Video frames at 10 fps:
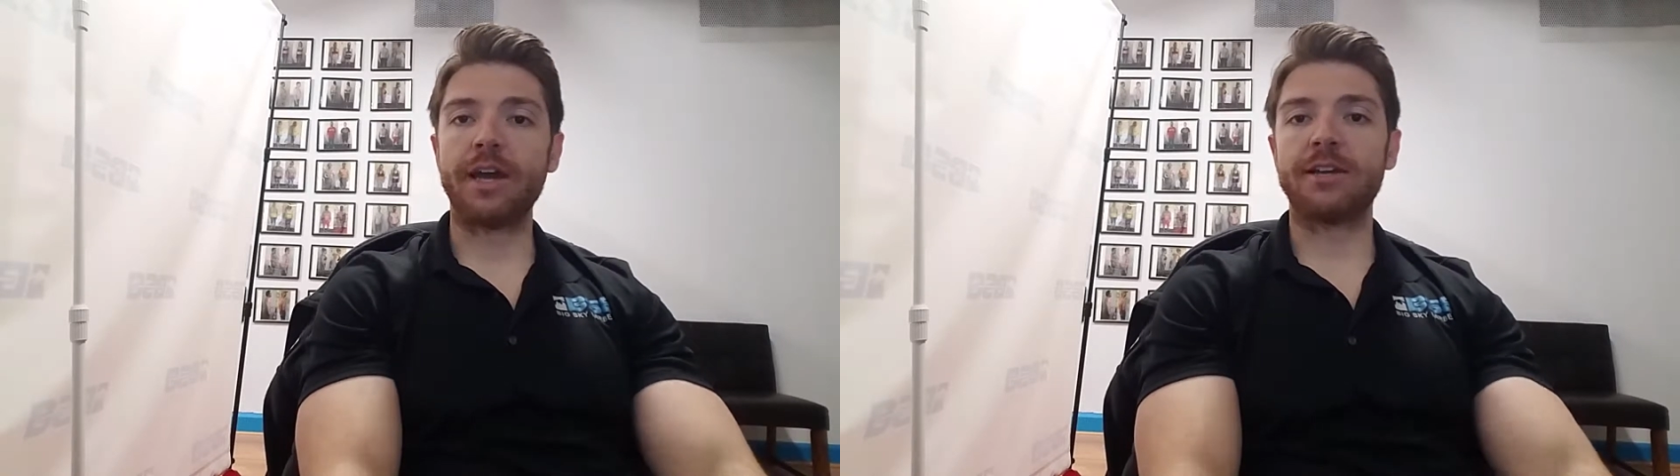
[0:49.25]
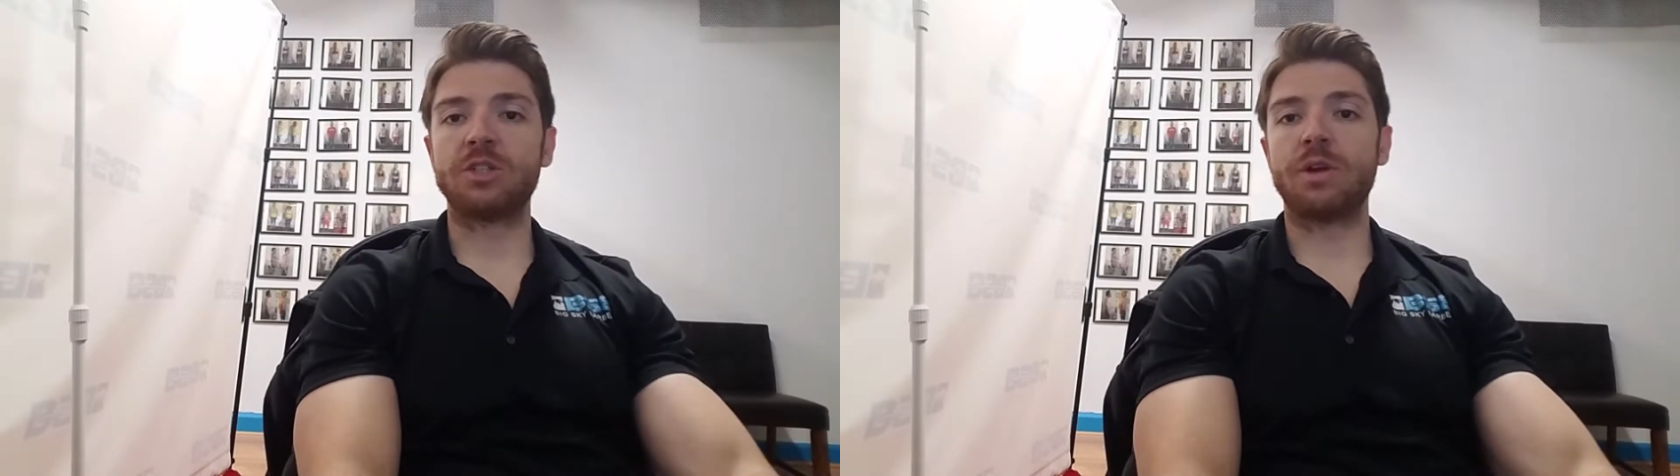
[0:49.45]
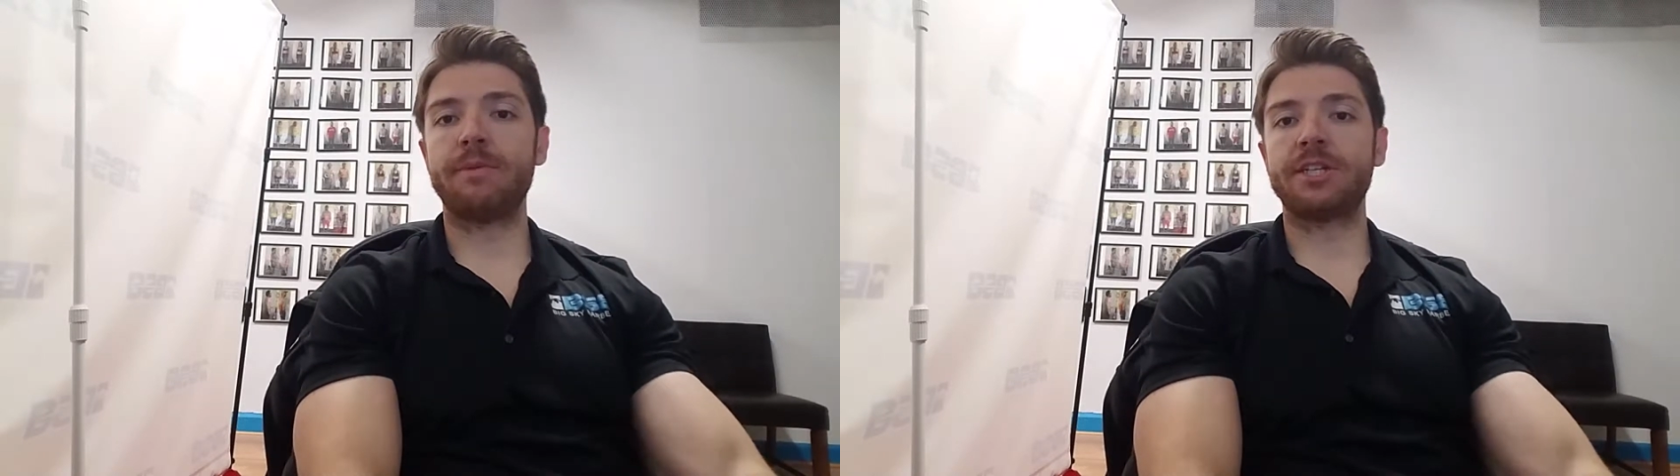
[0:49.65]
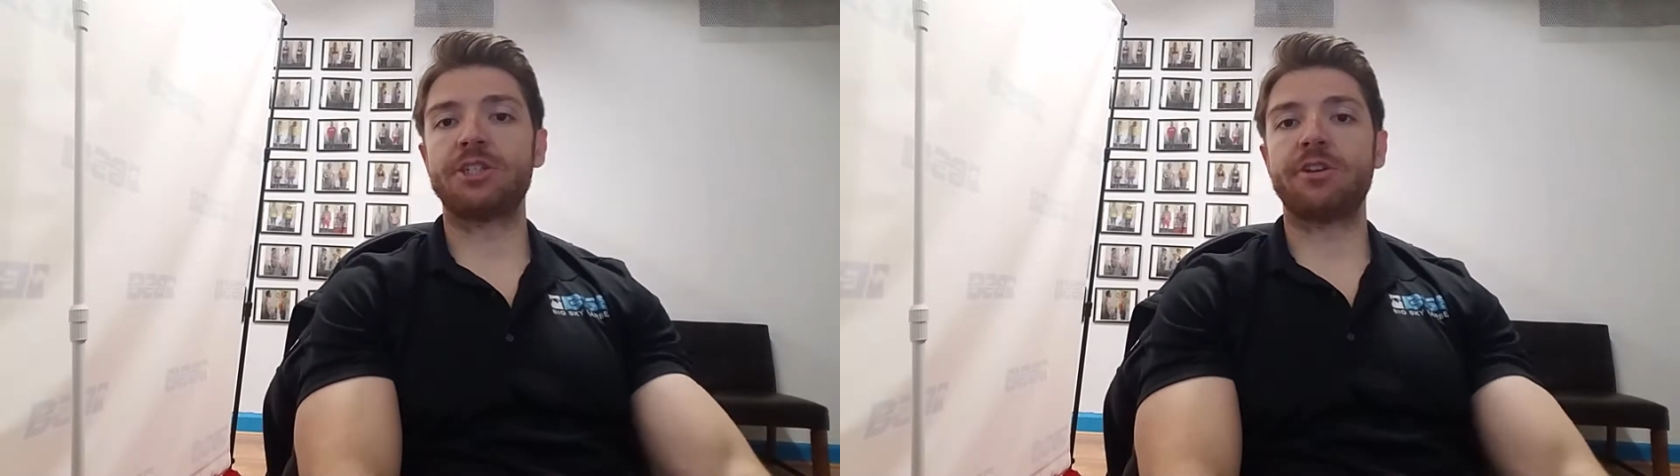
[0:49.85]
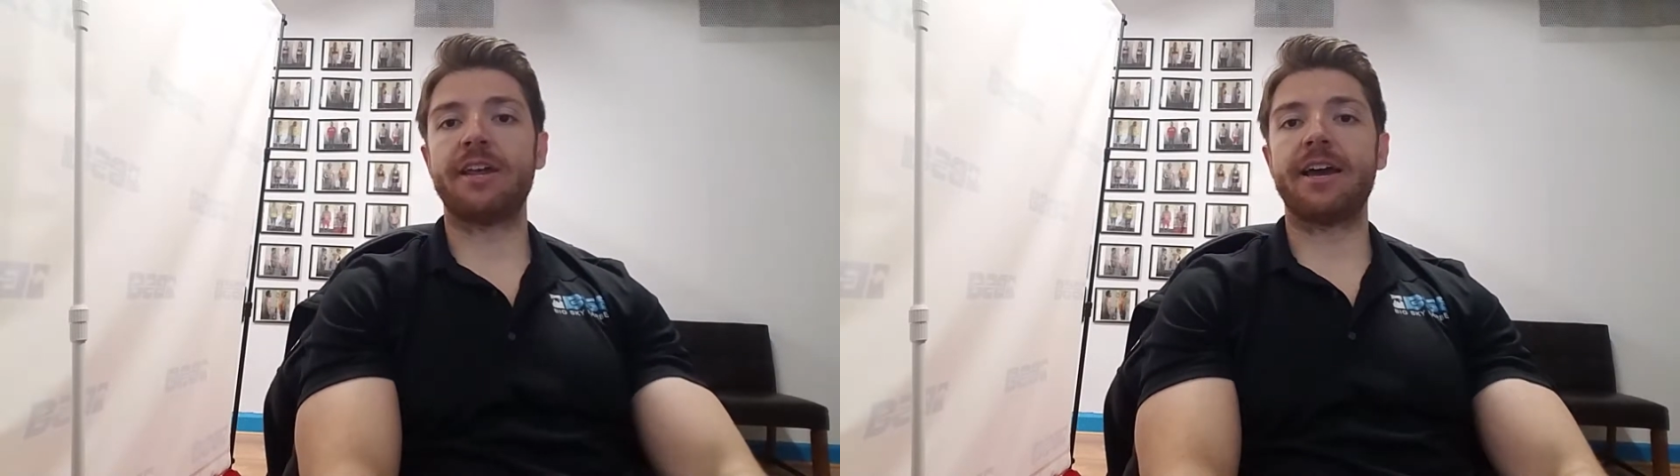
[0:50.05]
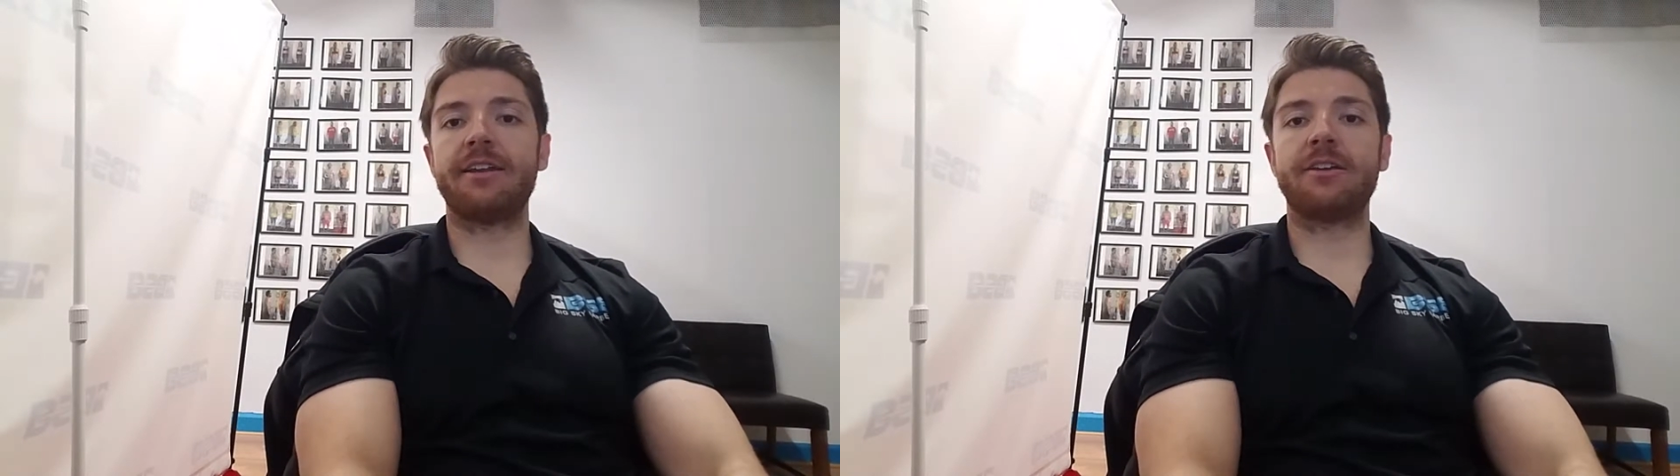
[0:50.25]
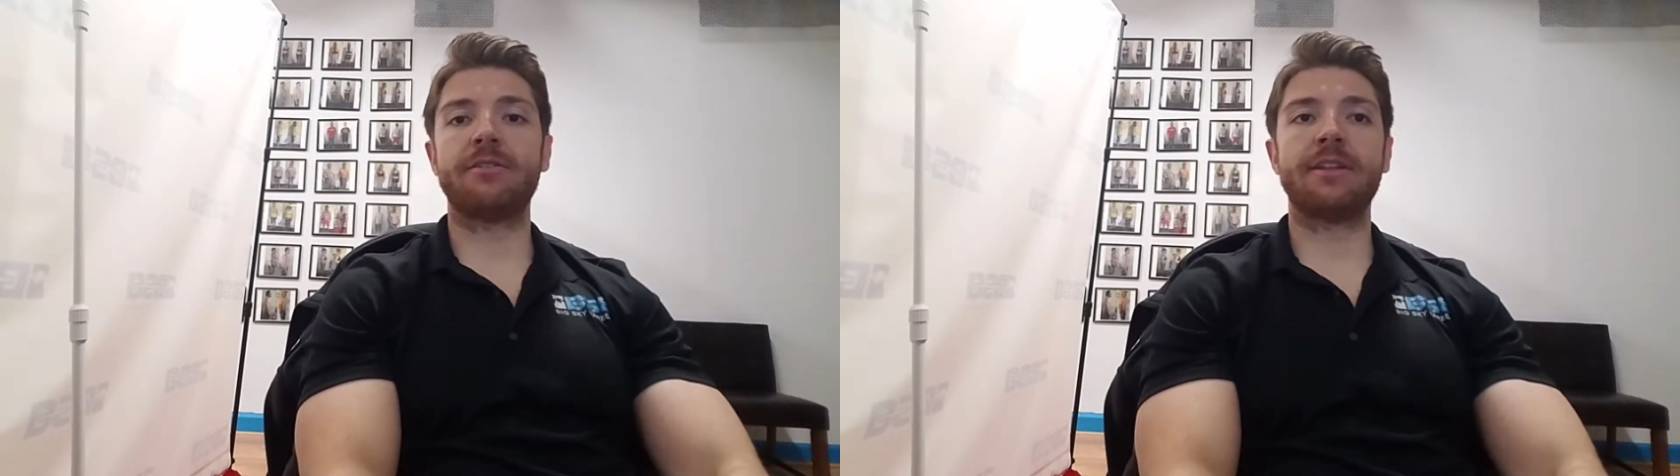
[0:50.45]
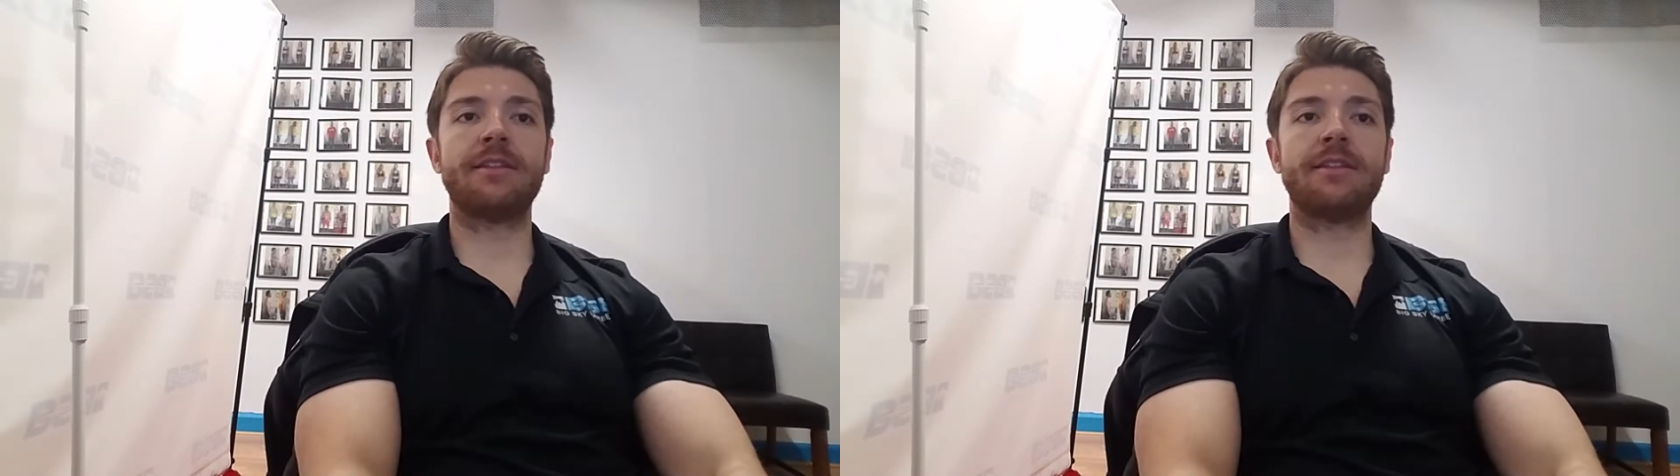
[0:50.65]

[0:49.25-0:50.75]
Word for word: I just want to make sure that you know the